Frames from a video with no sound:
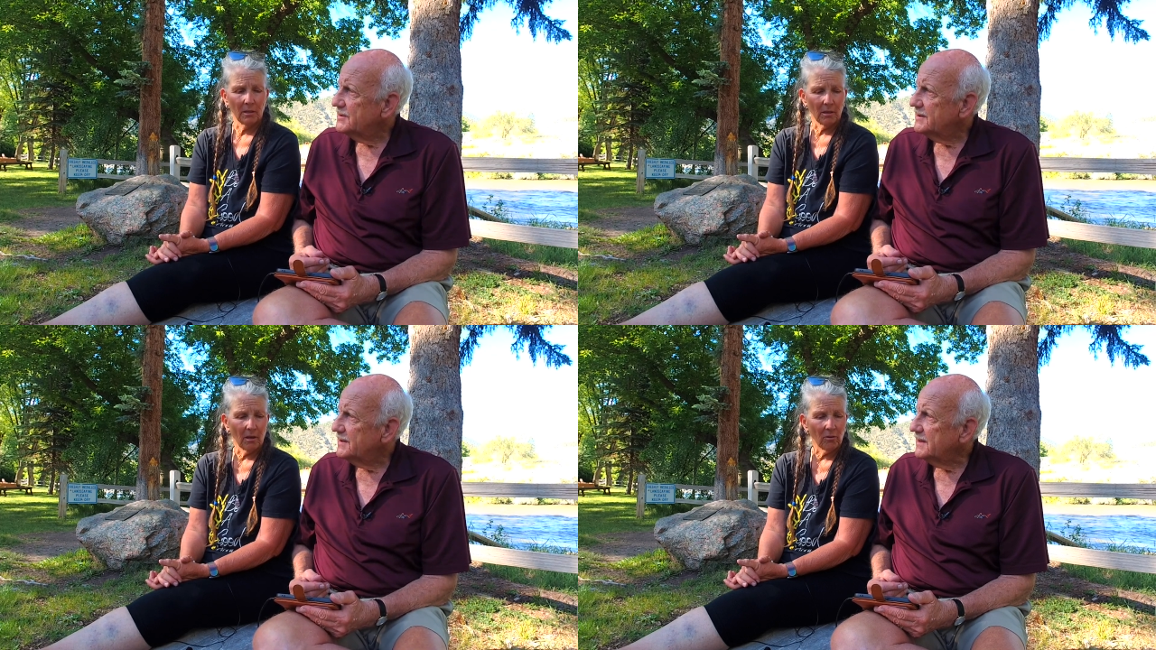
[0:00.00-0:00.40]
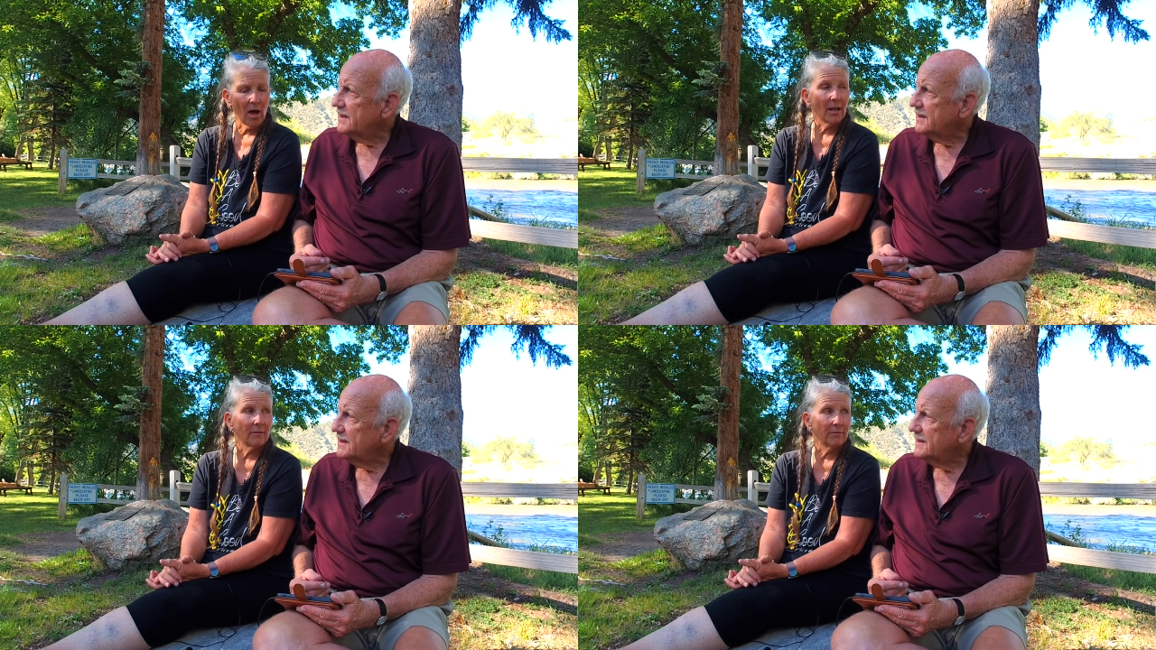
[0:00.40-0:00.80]
Speaker 1: a
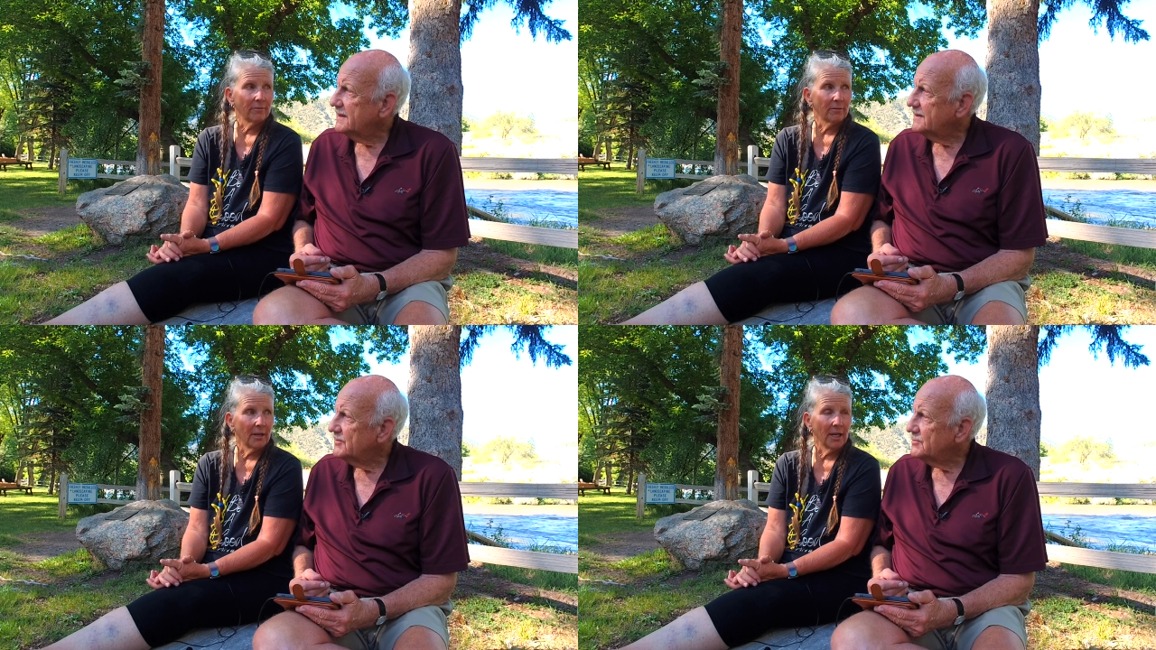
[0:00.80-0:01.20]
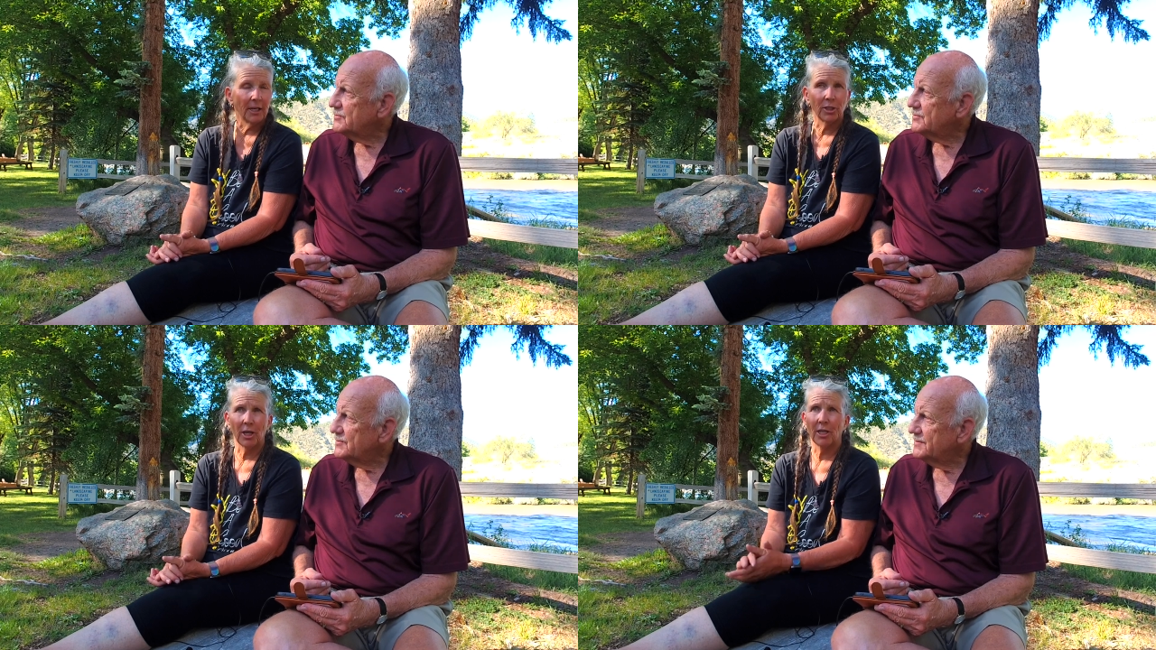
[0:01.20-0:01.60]
lot of
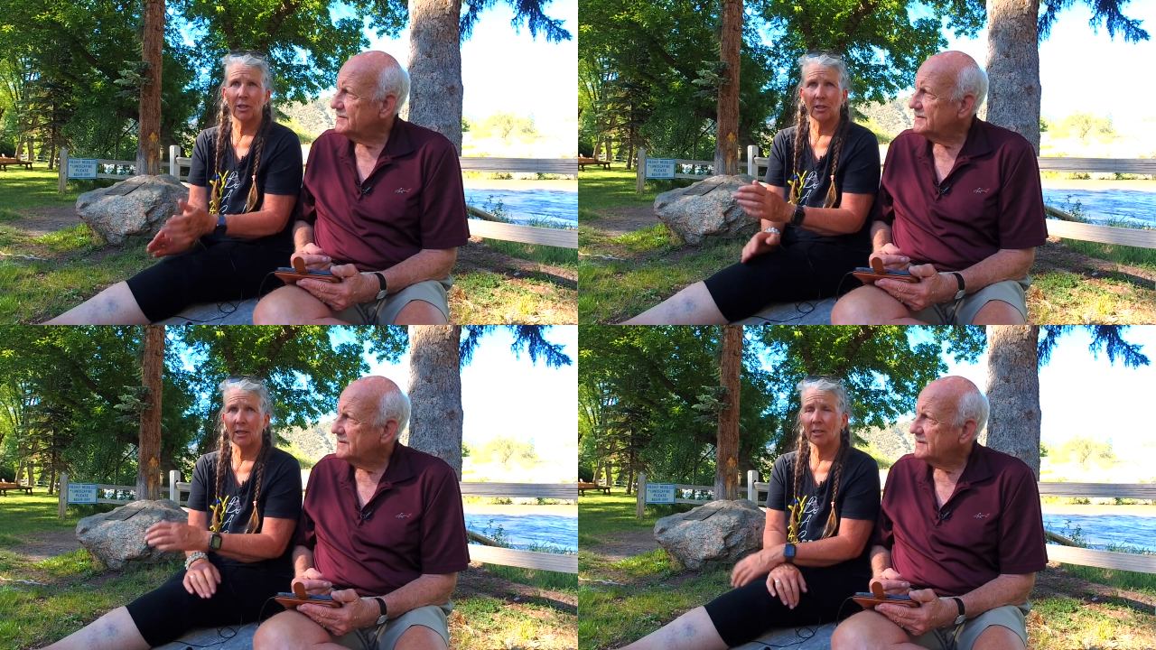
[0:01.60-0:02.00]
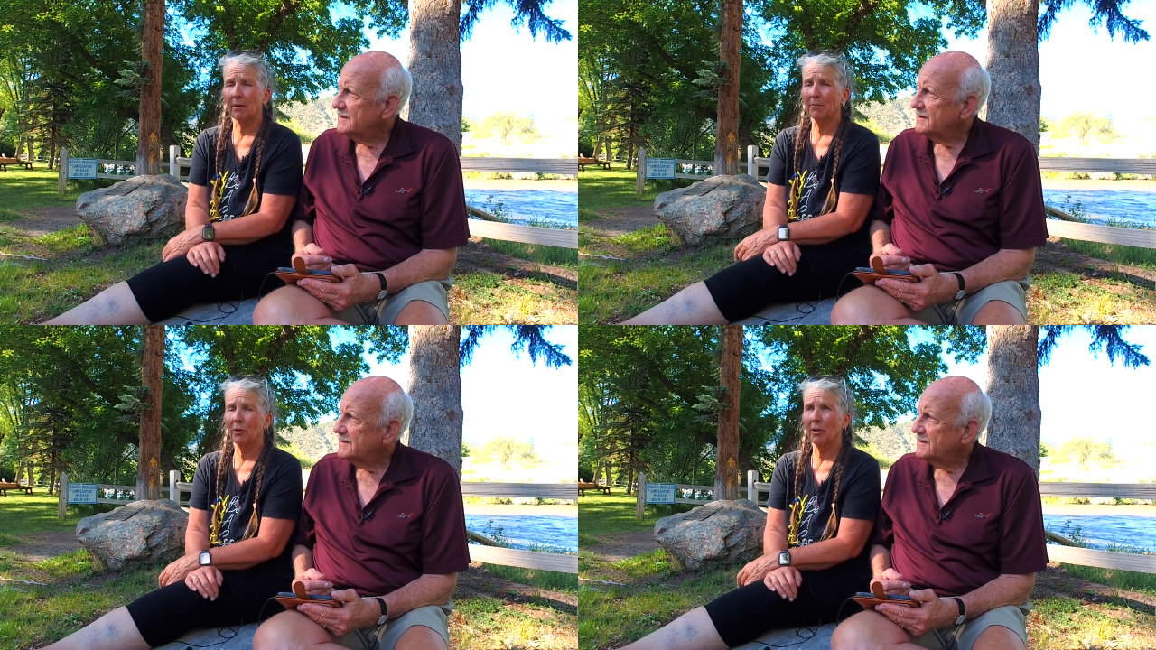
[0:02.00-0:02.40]
eating changes. I
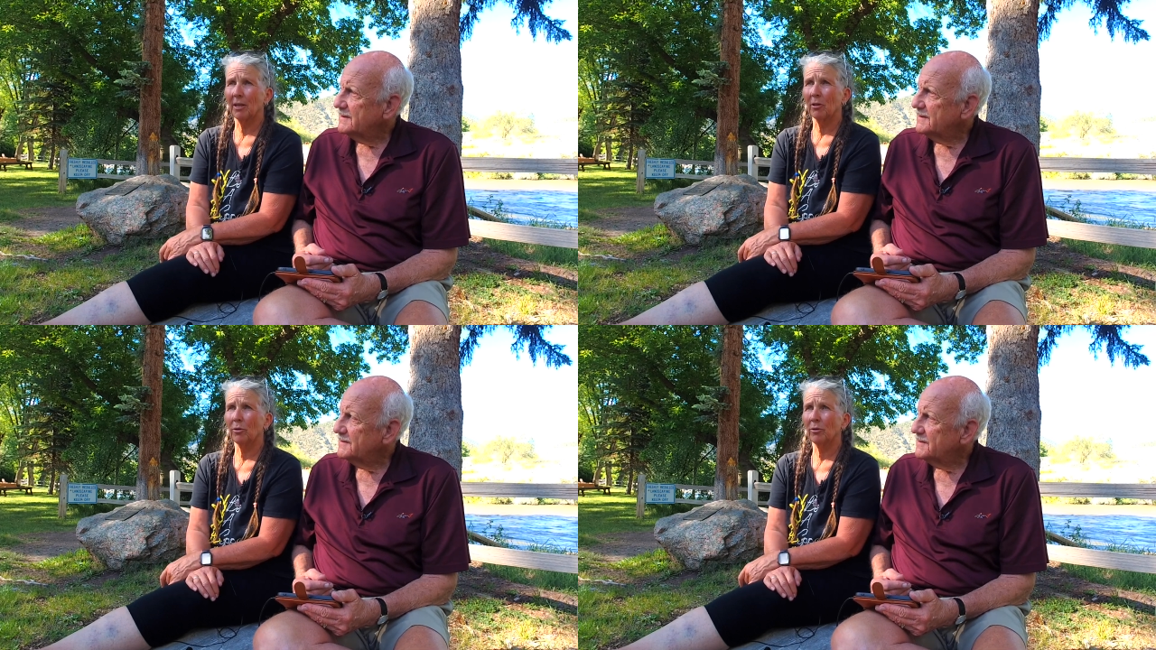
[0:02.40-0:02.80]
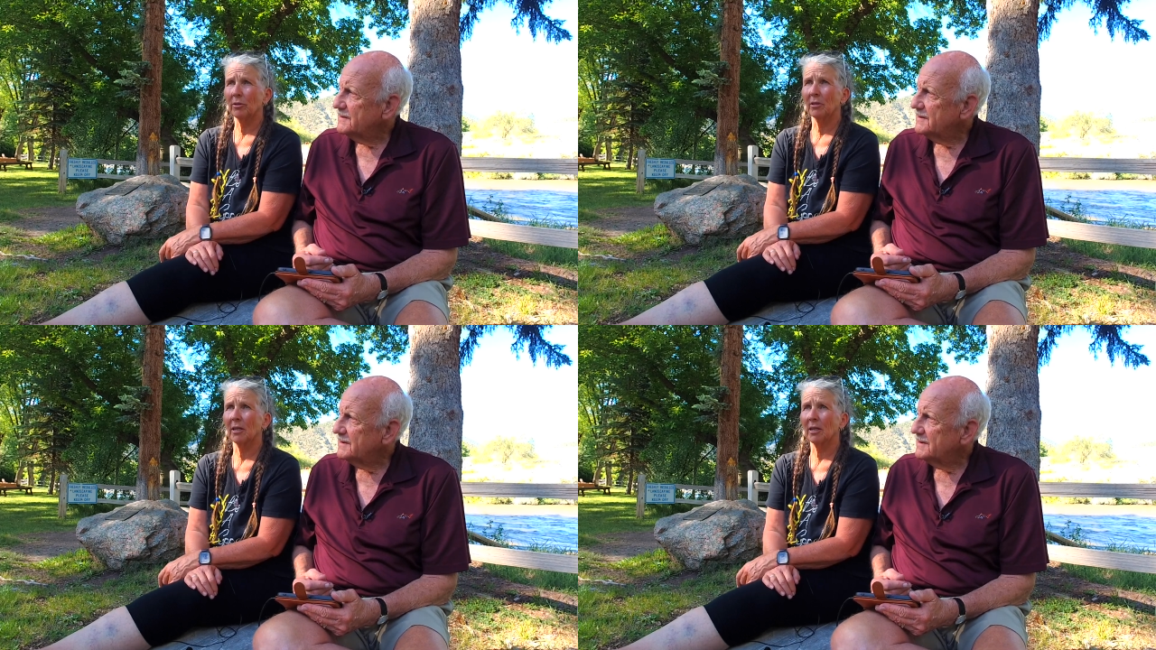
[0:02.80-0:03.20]
stopped eating
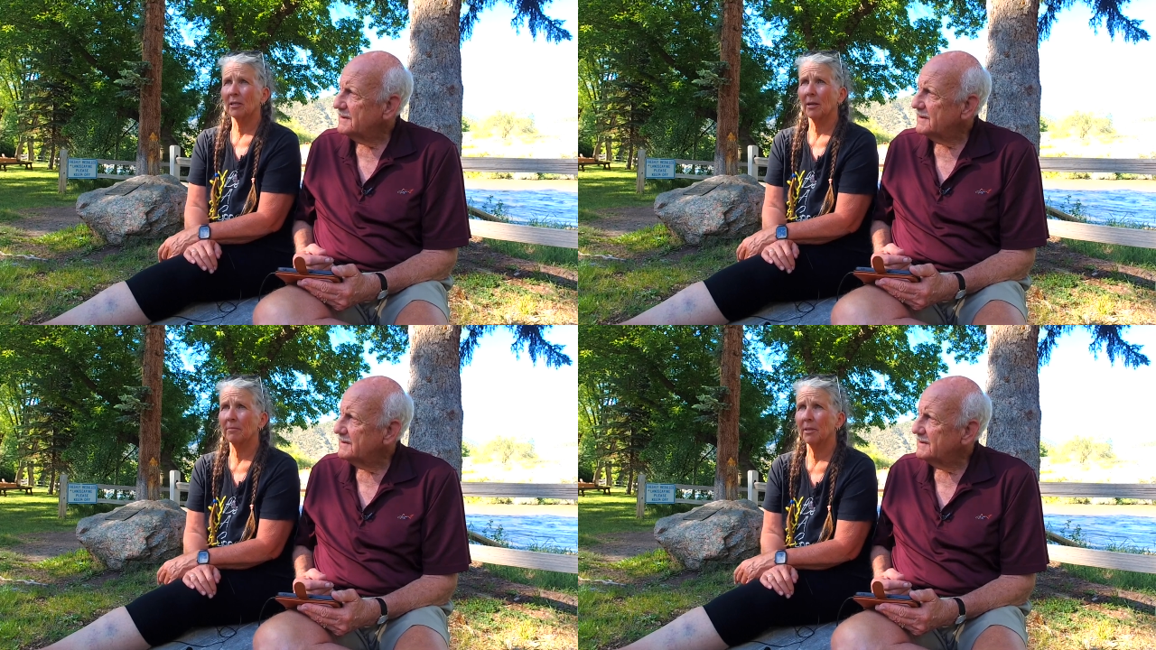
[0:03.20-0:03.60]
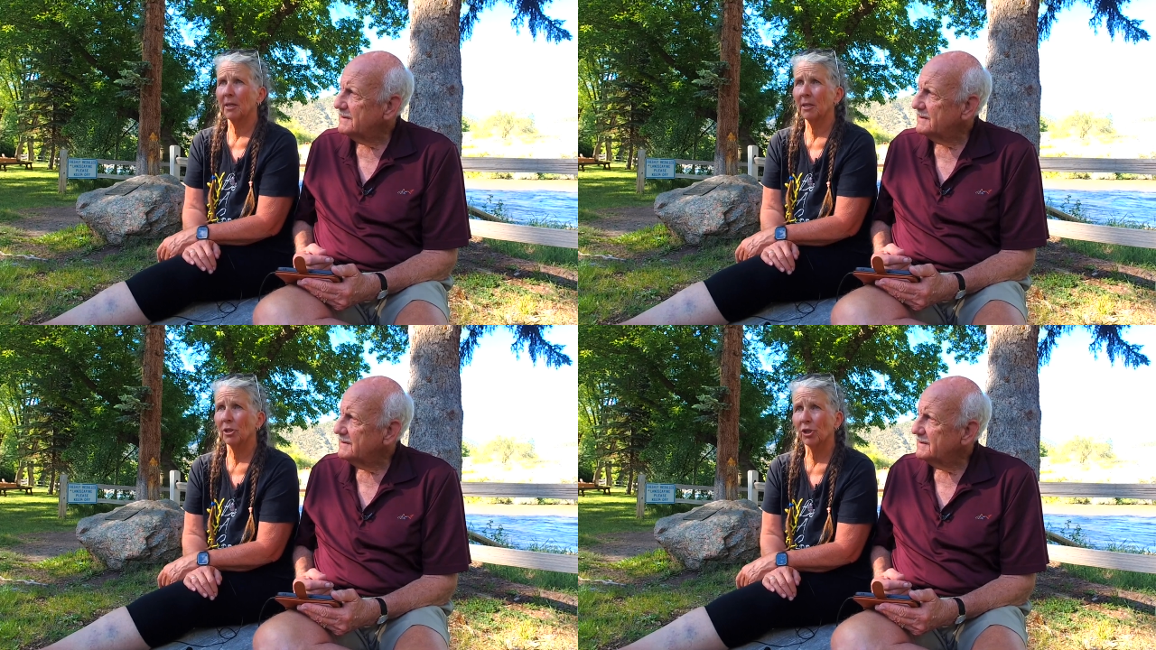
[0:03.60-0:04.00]
gluten and I stopped
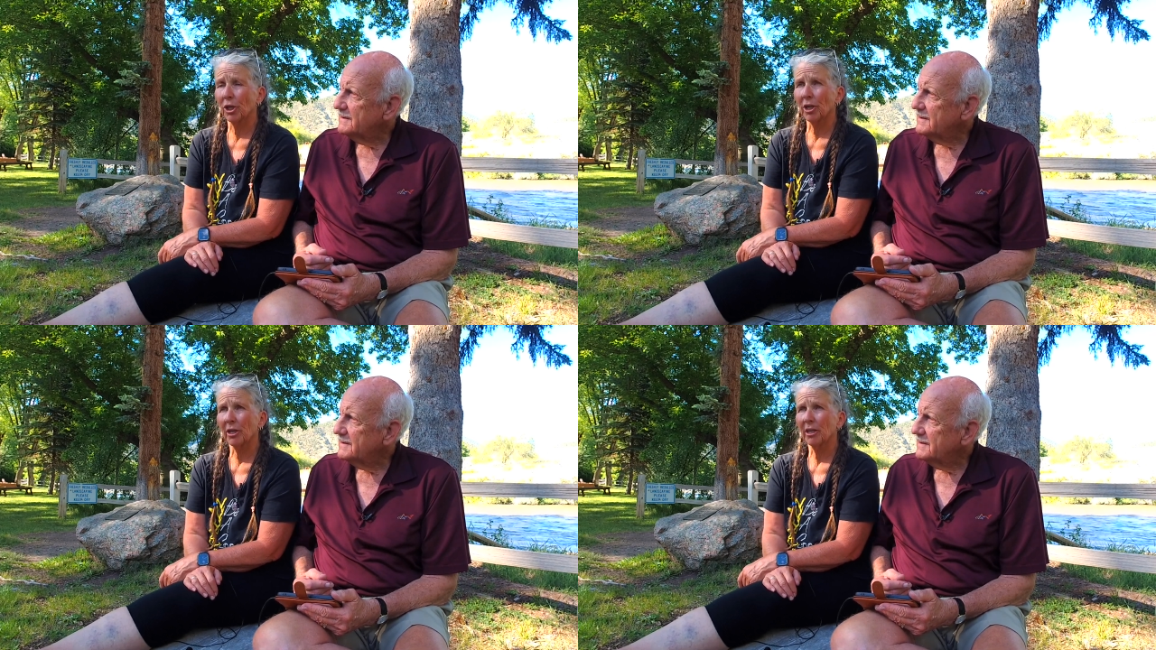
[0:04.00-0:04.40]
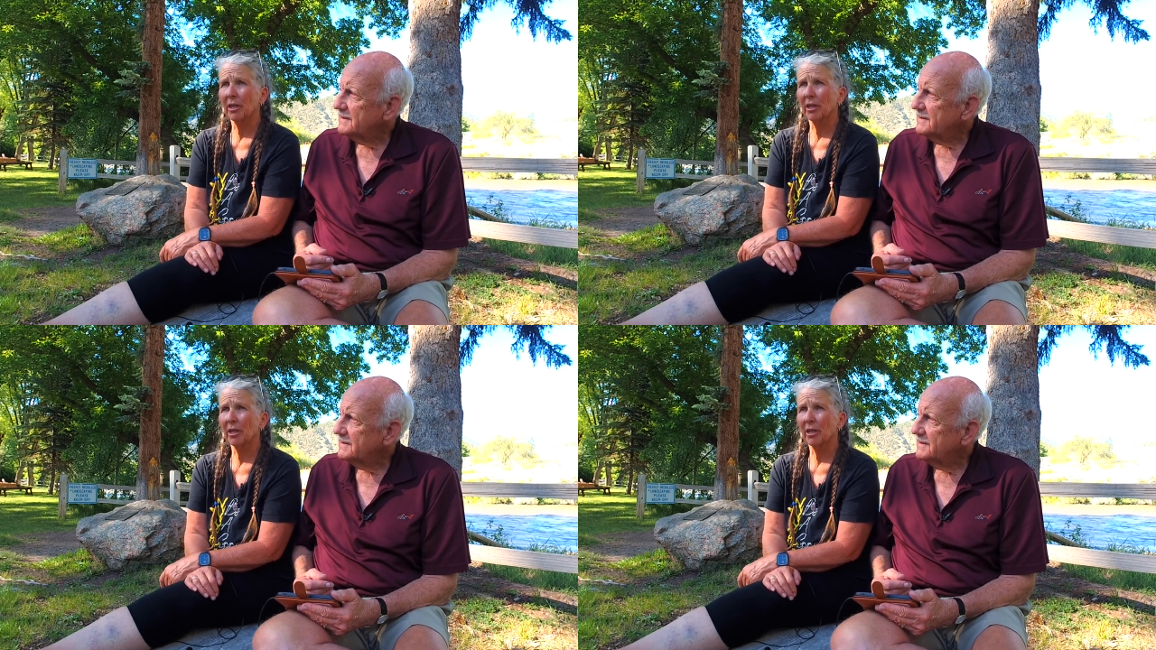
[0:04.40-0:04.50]
eating sugar,